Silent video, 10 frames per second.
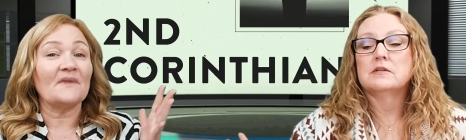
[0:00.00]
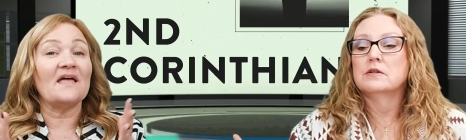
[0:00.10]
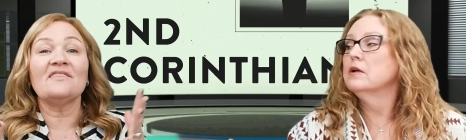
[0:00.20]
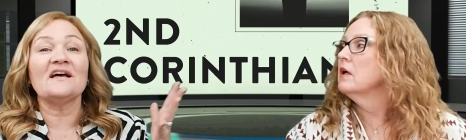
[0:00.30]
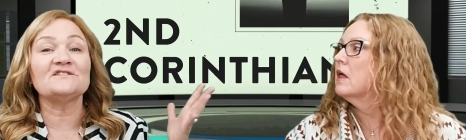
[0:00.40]
Speaker 1: not.
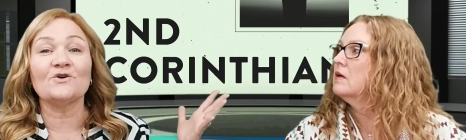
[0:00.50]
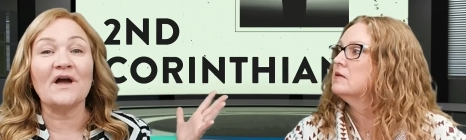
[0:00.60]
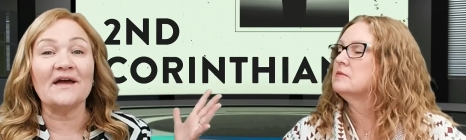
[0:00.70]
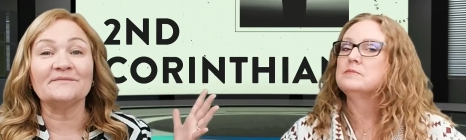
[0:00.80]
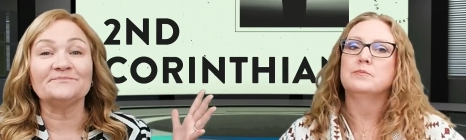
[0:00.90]
And that's
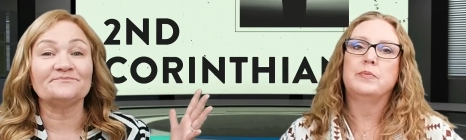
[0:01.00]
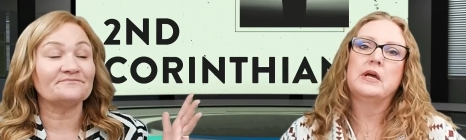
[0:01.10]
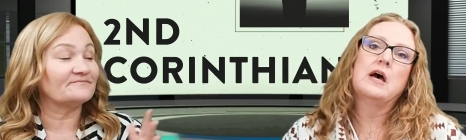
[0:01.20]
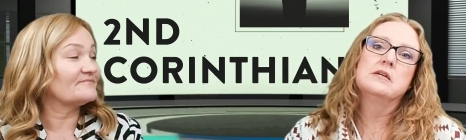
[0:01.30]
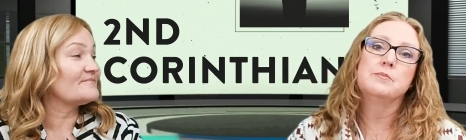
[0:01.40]
okay.
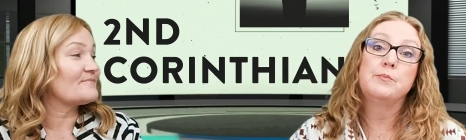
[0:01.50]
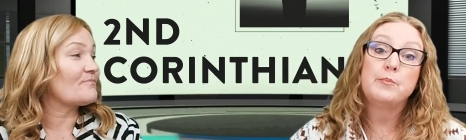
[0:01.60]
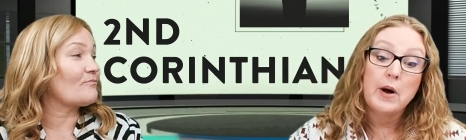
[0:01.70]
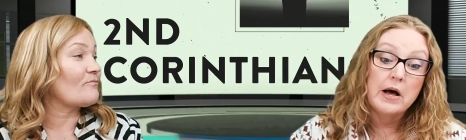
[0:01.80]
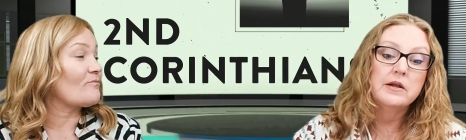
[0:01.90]
Because,
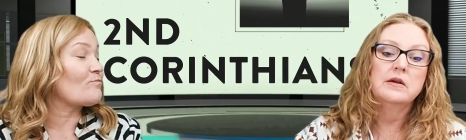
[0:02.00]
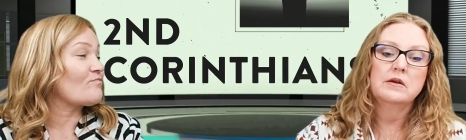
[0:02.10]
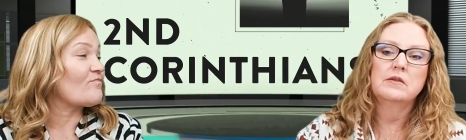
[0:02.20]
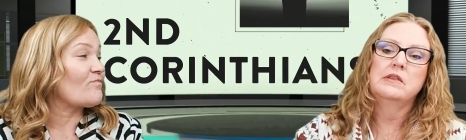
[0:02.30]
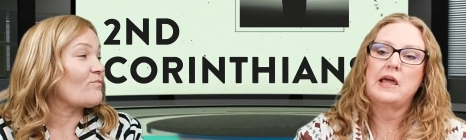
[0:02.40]
but
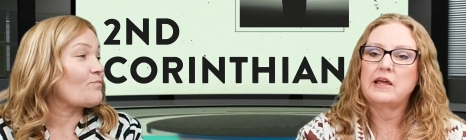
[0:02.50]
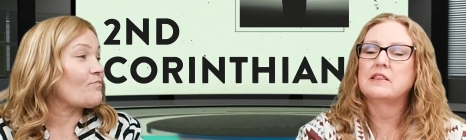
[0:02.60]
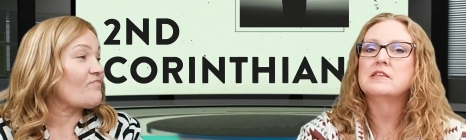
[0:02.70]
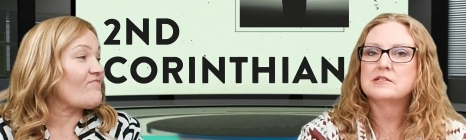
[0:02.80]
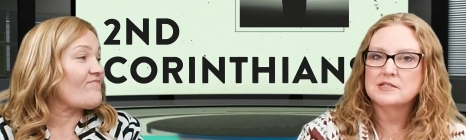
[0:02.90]

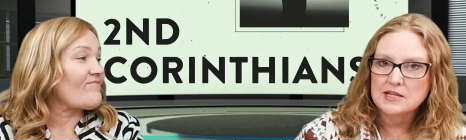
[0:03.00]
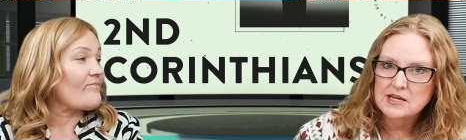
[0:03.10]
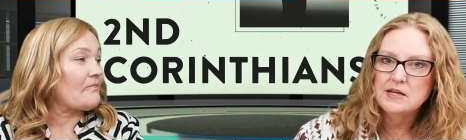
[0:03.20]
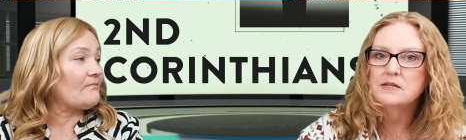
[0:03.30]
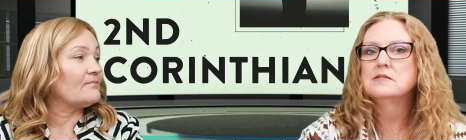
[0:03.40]
laying the
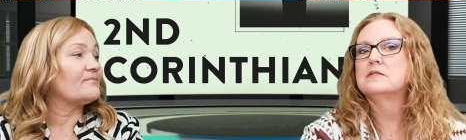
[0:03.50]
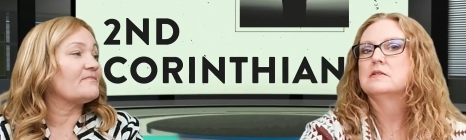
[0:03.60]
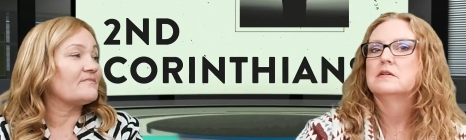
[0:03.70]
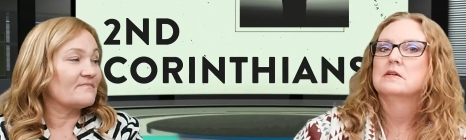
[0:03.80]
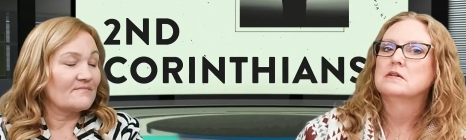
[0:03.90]
seeds
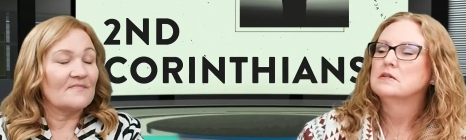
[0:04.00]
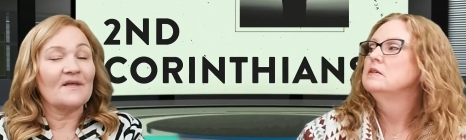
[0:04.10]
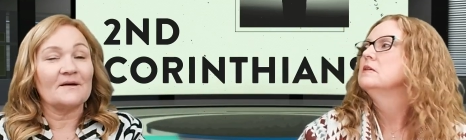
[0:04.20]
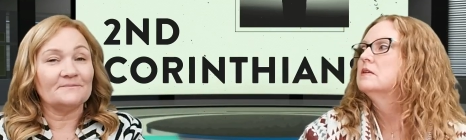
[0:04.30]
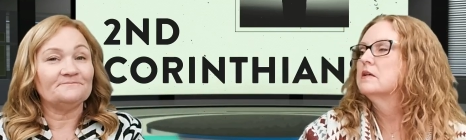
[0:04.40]

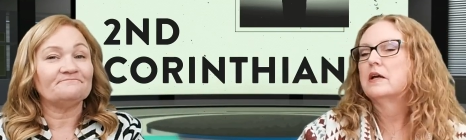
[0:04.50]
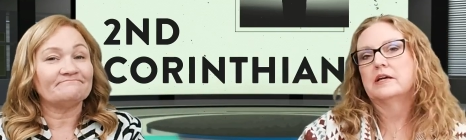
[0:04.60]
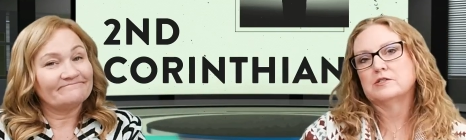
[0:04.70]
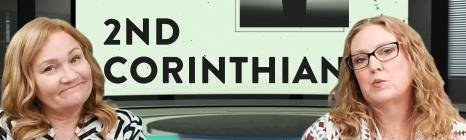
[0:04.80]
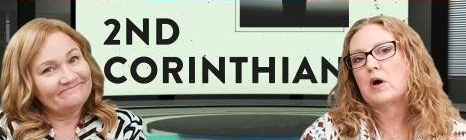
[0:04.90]

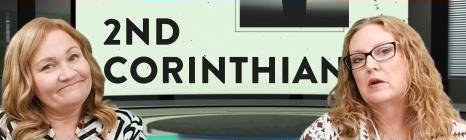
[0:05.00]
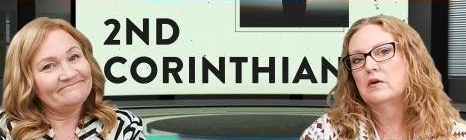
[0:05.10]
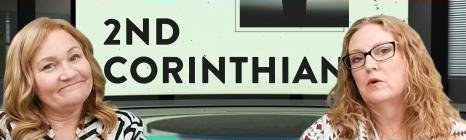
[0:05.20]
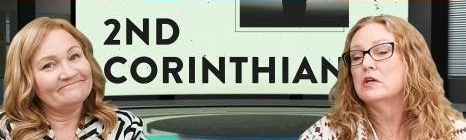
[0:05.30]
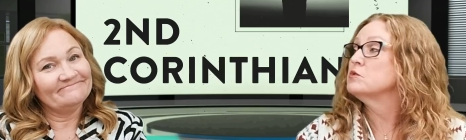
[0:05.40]
is what
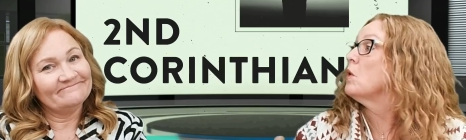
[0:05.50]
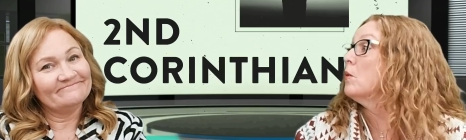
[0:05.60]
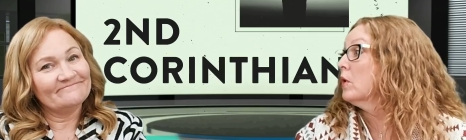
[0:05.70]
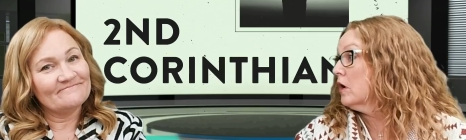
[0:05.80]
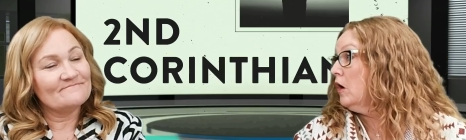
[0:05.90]
is what
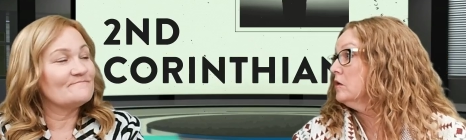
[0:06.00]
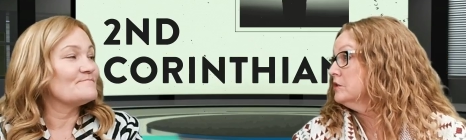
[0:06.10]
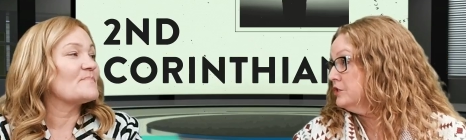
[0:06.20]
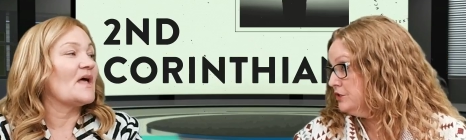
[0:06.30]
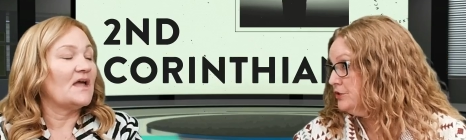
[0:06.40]
we're
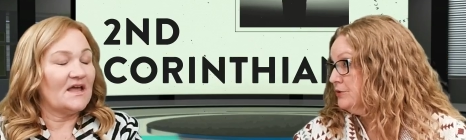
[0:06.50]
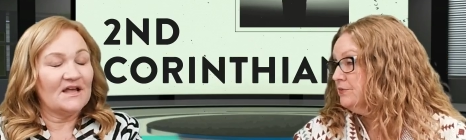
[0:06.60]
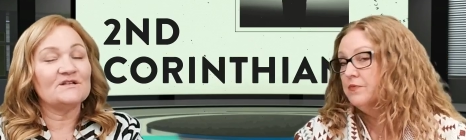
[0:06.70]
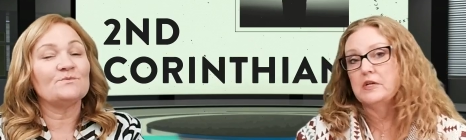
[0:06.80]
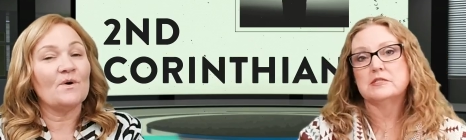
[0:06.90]
called to do
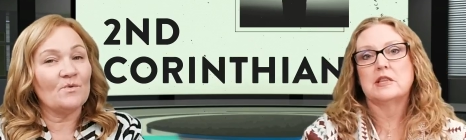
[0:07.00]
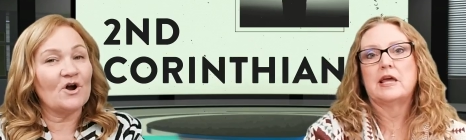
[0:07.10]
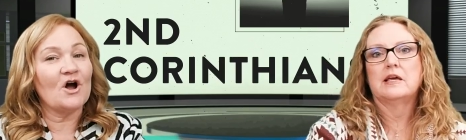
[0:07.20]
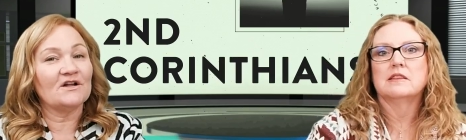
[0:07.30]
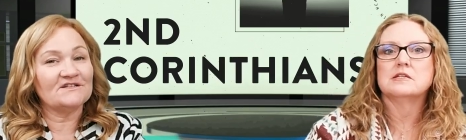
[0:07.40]
it's is
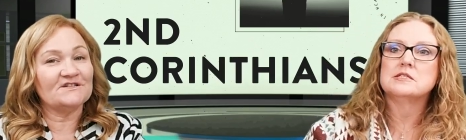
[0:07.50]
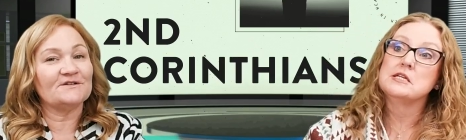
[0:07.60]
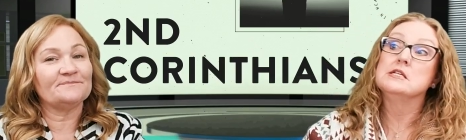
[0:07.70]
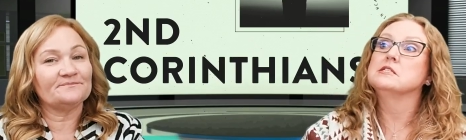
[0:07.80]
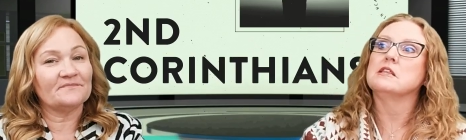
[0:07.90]
laying the
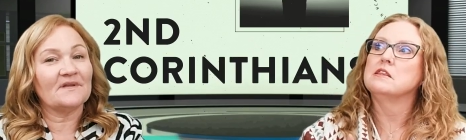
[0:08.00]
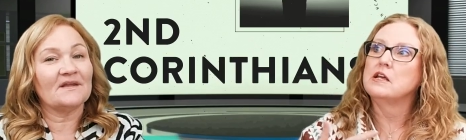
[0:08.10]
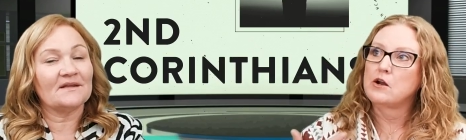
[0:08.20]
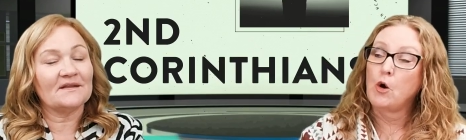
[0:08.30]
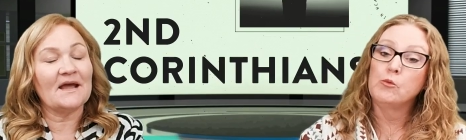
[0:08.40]
seeds do. and
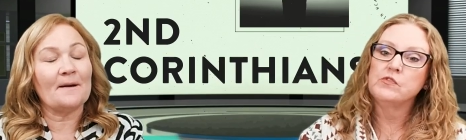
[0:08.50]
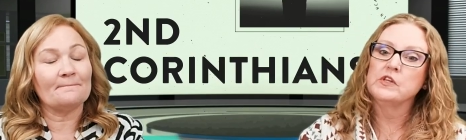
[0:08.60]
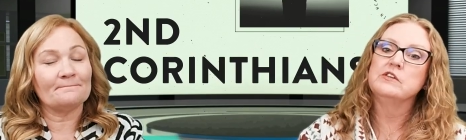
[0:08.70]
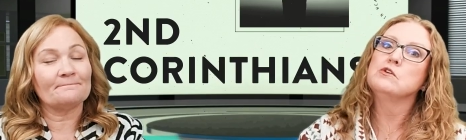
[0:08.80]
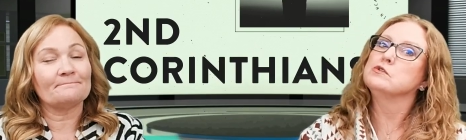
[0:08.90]
then
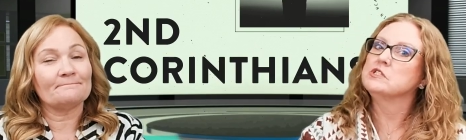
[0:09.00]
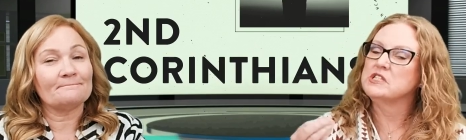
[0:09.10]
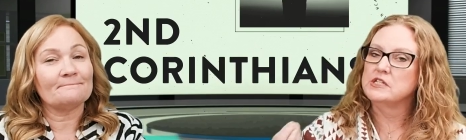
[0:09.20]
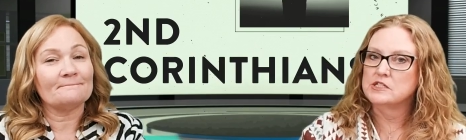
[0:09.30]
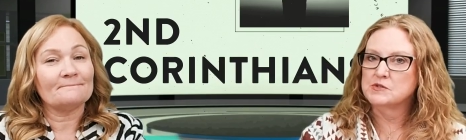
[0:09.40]
hopefully yeah. those
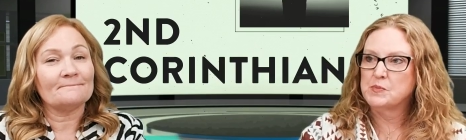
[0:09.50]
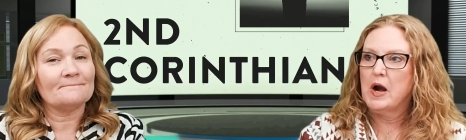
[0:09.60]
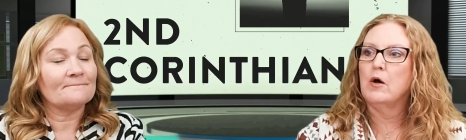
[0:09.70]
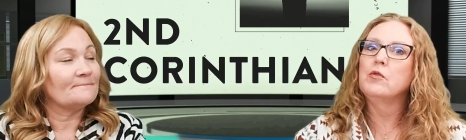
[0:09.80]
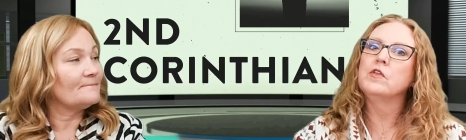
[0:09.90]
seeds
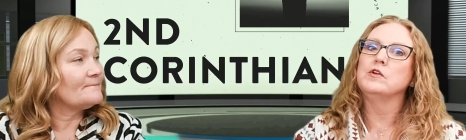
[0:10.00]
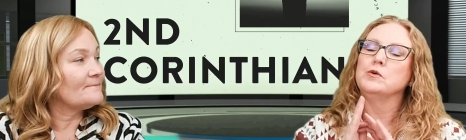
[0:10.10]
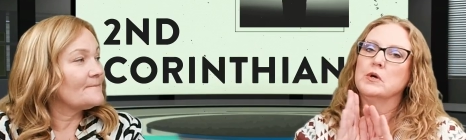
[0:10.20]
sprout then you